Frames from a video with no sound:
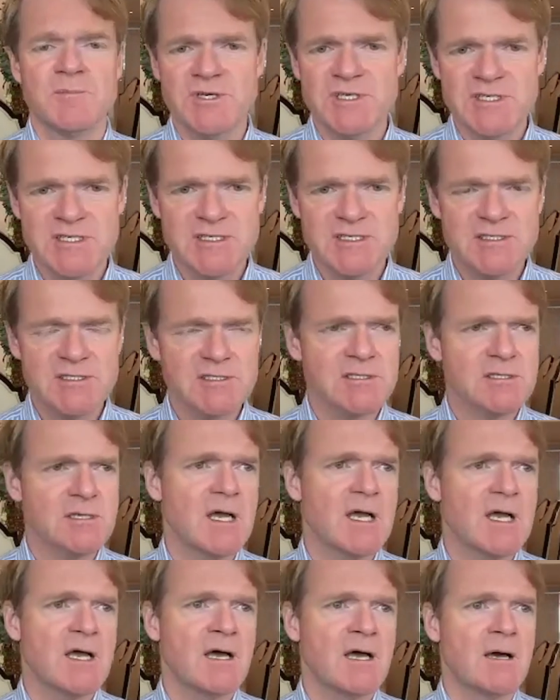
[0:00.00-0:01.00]
ideas,
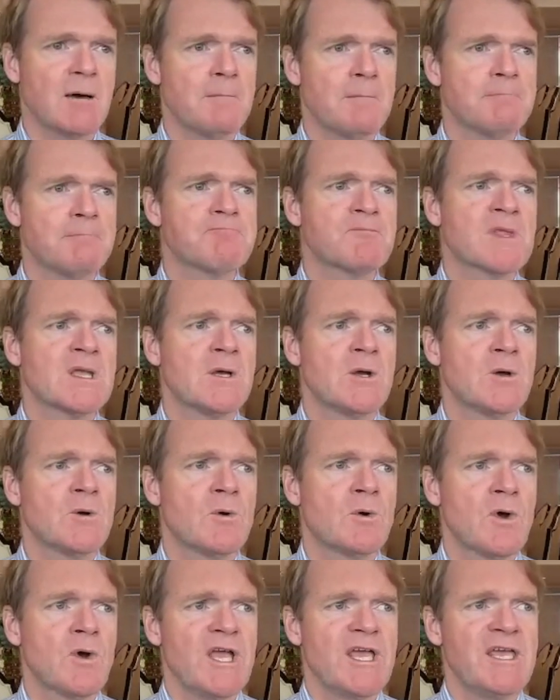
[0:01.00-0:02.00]

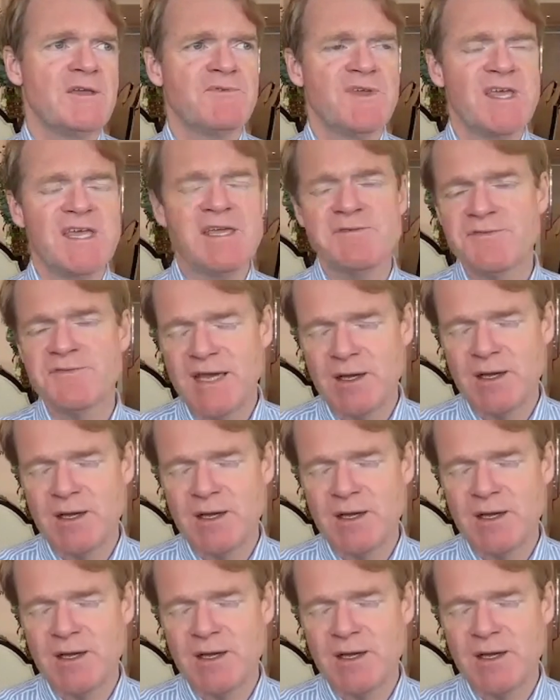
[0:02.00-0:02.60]
if that